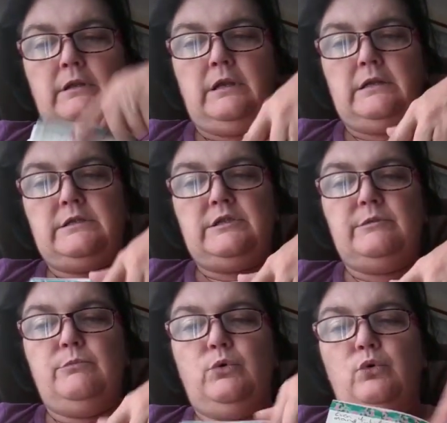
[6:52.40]
That's
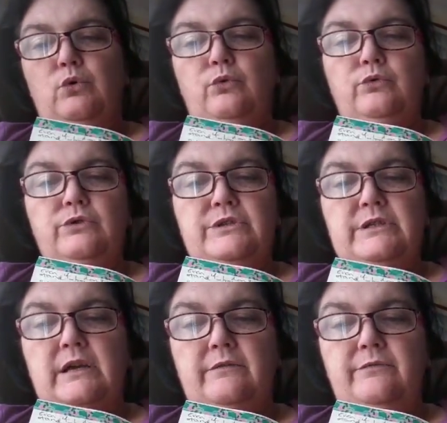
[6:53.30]
some more
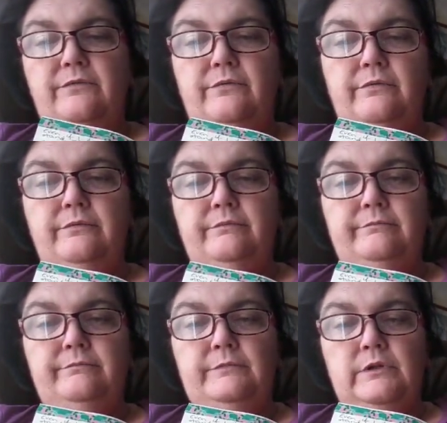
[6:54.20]
stuff
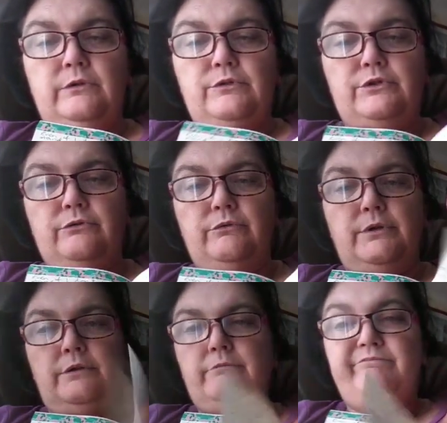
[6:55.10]
I was doing.